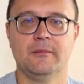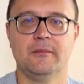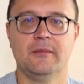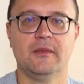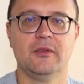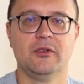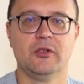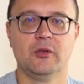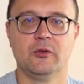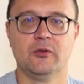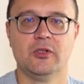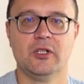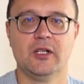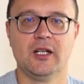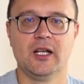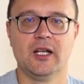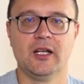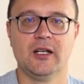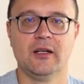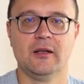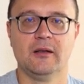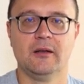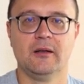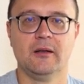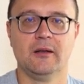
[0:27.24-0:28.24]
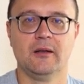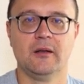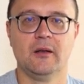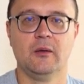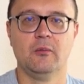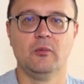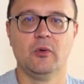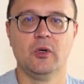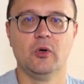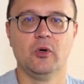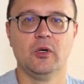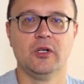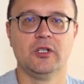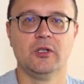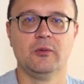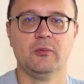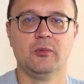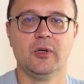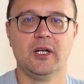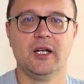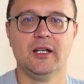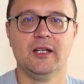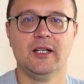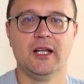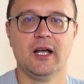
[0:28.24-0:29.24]
So today, we're going to
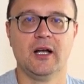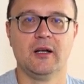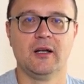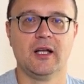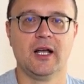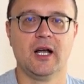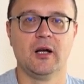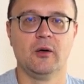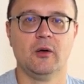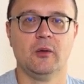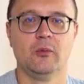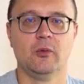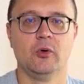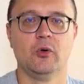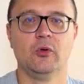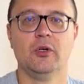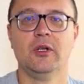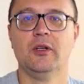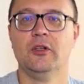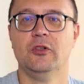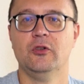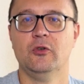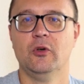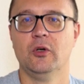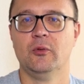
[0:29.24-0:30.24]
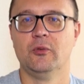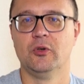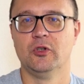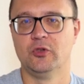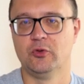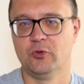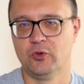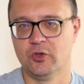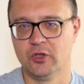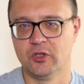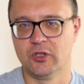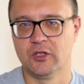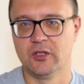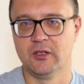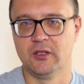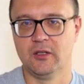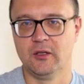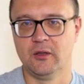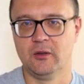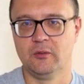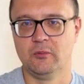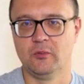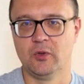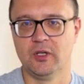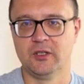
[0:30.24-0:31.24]
break down how ammonia scrubbers work,
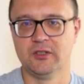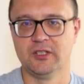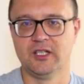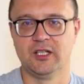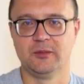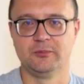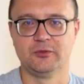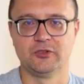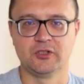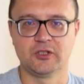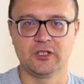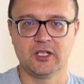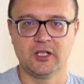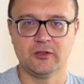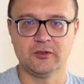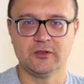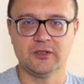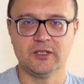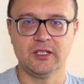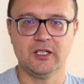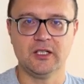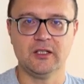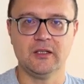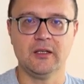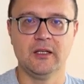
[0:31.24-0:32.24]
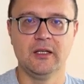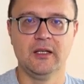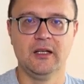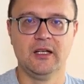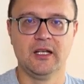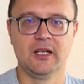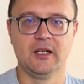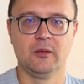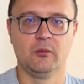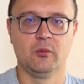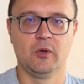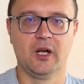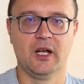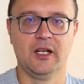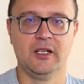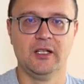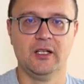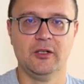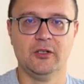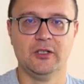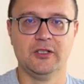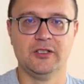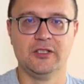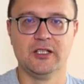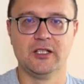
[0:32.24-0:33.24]
what types are out there, and why
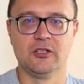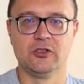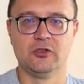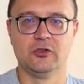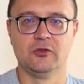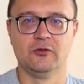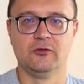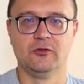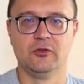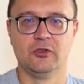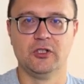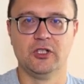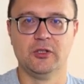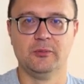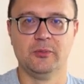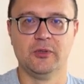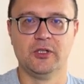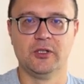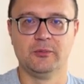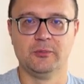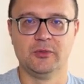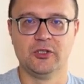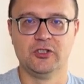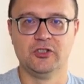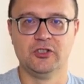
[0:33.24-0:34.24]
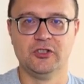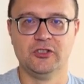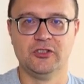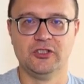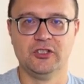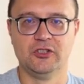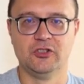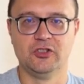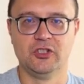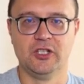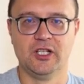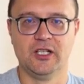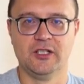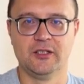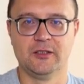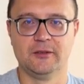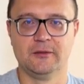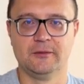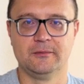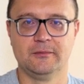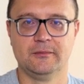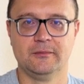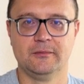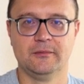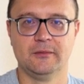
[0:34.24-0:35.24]
they're essential for keeping emissions in check.
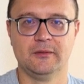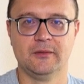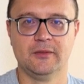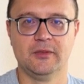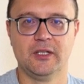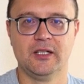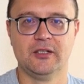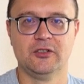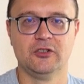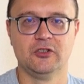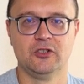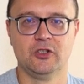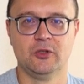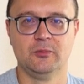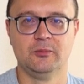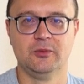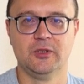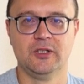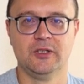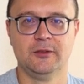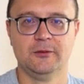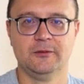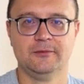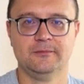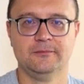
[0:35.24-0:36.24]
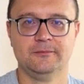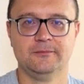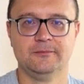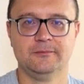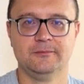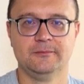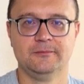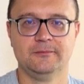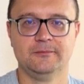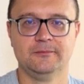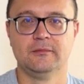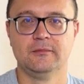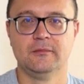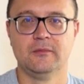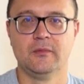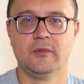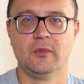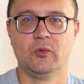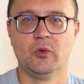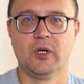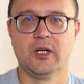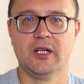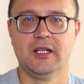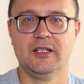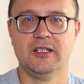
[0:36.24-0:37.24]
Let's jump in.
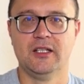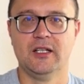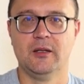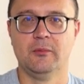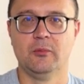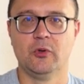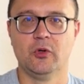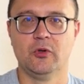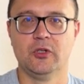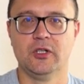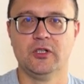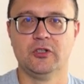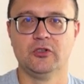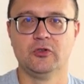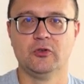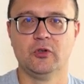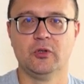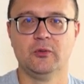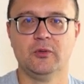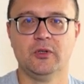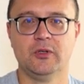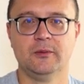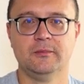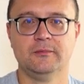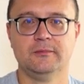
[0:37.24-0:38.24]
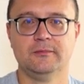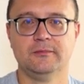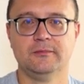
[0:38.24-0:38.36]
What is an ammonia scrubber?